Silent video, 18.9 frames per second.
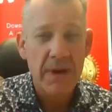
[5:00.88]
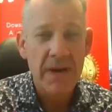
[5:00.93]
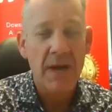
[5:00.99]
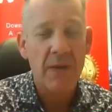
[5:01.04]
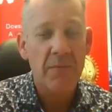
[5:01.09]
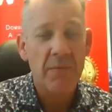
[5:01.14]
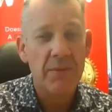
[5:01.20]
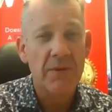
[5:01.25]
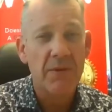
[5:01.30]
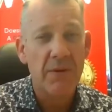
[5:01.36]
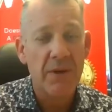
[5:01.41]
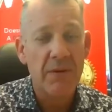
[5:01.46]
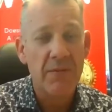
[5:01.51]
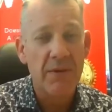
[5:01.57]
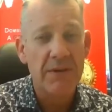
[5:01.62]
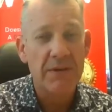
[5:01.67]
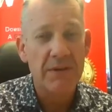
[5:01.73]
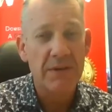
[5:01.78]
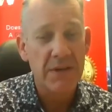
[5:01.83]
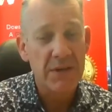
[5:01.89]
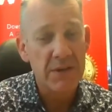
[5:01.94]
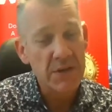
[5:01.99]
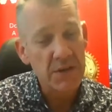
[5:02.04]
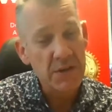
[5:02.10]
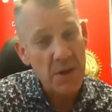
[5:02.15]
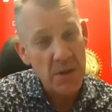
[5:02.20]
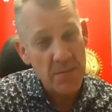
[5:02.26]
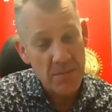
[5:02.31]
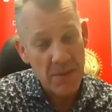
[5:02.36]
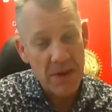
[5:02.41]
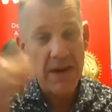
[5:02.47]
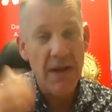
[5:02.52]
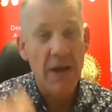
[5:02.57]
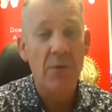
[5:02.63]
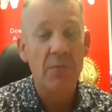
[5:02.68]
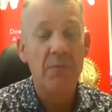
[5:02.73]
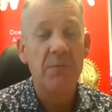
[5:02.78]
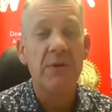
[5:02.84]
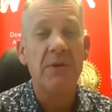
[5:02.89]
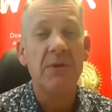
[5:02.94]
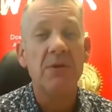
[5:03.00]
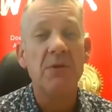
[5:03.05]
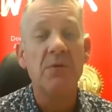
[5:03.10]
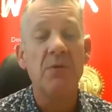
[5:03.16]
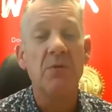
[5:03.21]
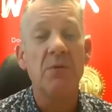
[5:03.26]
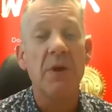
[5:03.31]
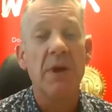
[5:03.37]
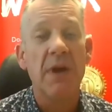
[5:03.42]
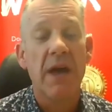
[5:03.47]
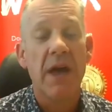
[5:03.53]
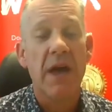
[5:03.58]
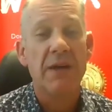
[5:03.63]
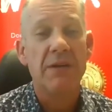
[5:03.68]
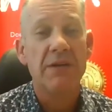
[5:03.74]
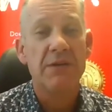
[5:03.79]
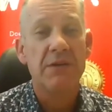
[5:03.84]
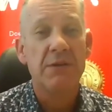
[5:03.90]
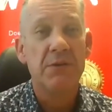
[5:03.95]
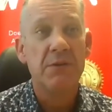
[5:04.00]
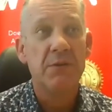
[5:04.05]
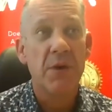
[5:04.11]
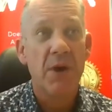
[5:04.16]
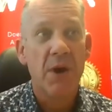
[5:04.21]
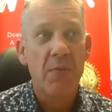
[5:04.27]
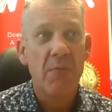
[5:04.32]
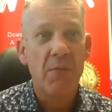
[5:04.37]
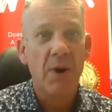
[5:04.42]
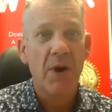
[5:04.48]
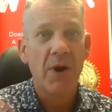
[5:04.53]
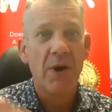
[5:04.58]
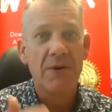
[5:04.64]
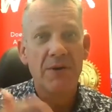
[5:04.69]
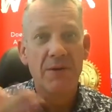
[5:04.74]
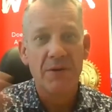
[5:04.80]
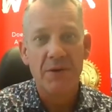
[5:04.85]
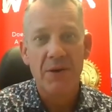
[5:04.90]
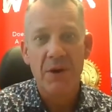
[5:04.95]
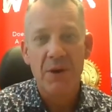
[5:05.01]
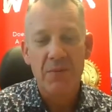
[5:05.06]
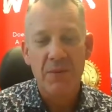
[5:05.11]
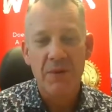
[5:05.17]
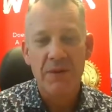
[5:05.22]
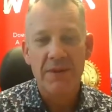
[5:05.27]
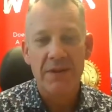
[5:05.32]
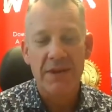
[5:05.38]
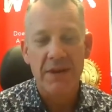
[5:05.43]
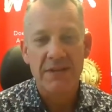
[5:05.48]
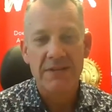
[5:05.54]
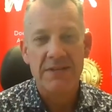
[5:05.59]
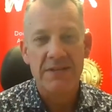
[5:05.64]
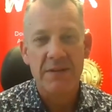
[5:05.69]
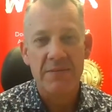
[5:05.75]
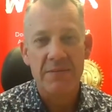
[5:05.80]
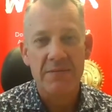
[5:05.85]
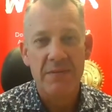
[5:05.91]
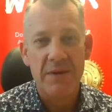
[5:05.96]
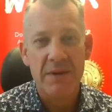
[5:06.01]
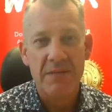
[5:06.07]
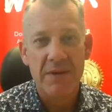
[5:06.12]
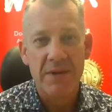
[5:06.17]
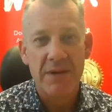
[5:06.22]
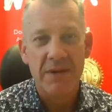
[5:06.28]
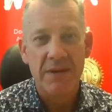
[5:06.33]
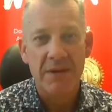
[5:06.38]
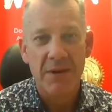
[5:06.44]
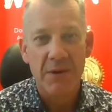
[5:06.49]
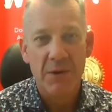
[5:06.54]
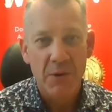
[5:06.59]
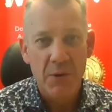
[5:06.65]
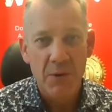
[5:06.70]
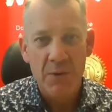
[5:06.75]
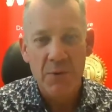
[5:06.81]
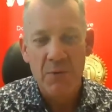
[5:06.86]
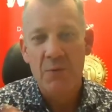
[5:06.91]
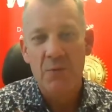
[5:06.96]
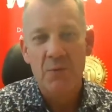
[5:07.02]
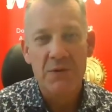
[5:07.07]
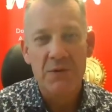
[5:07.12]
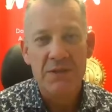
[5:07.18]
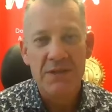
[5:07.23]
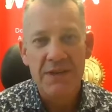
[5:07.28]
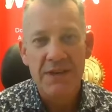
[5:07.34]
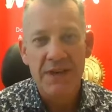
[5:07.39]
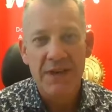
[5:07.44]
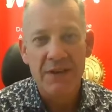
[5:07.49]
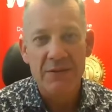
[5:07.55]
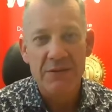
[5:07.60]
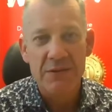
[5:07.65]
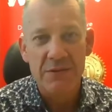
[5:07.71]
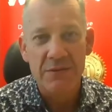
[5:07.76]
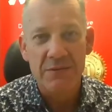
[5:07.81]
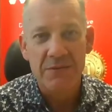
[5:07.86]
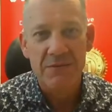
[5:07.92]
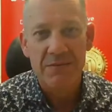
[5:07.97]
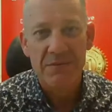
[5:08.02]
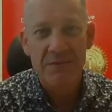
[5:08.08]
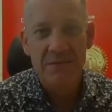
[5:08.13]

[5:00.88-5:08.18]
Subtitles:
might help with the Great Resignation, might help you as you ponder what the next steps may be. We'll see you again soon.